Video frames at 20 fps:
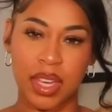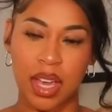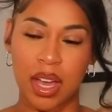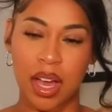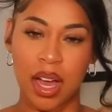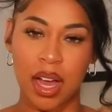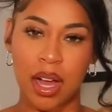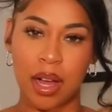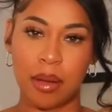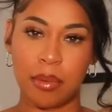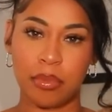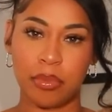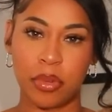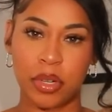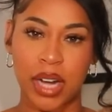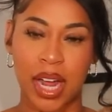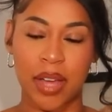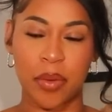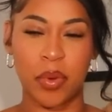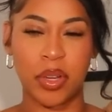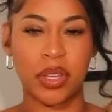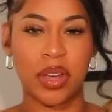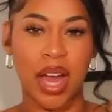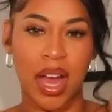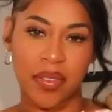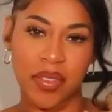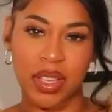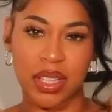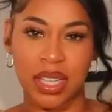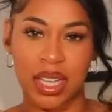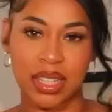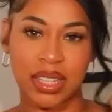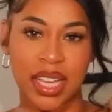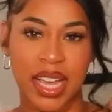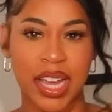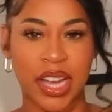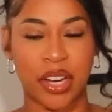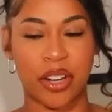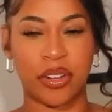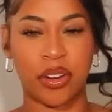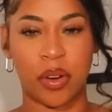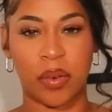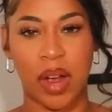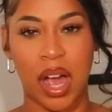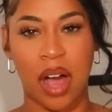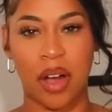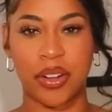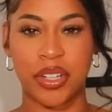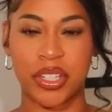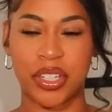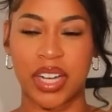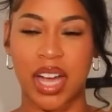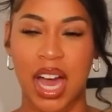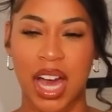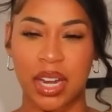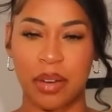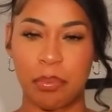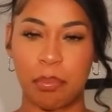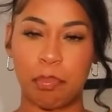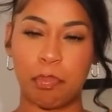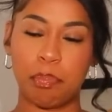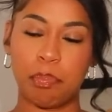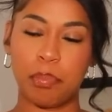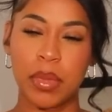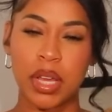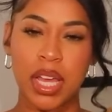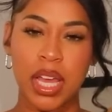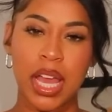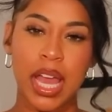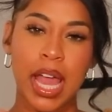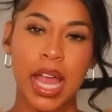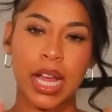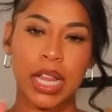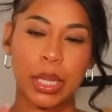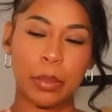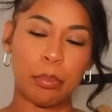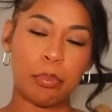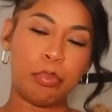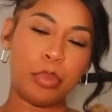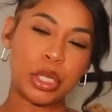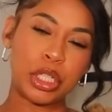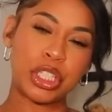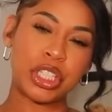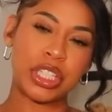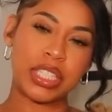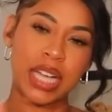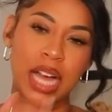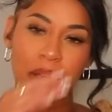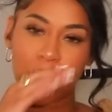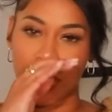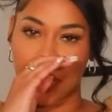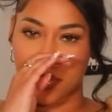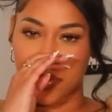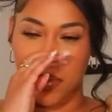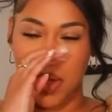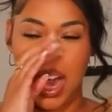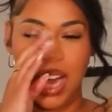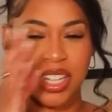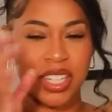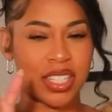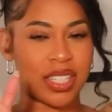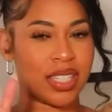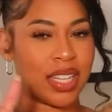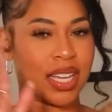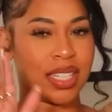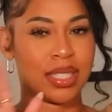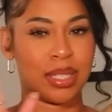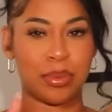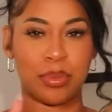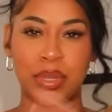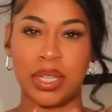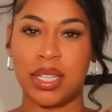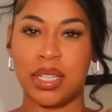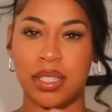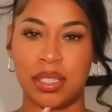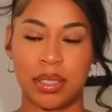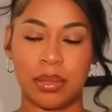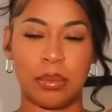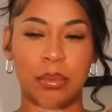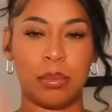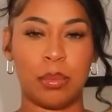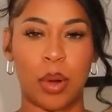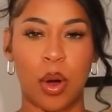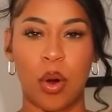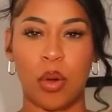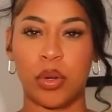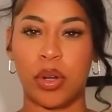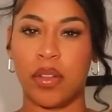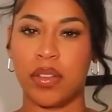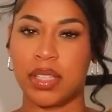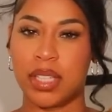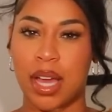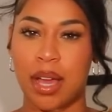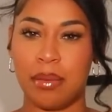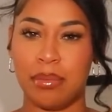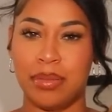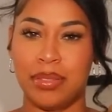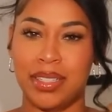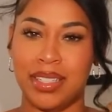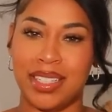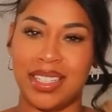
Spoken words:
When you have to let the hair grow out and you're kind of bushy down there for a while. I just like to be bald all the time.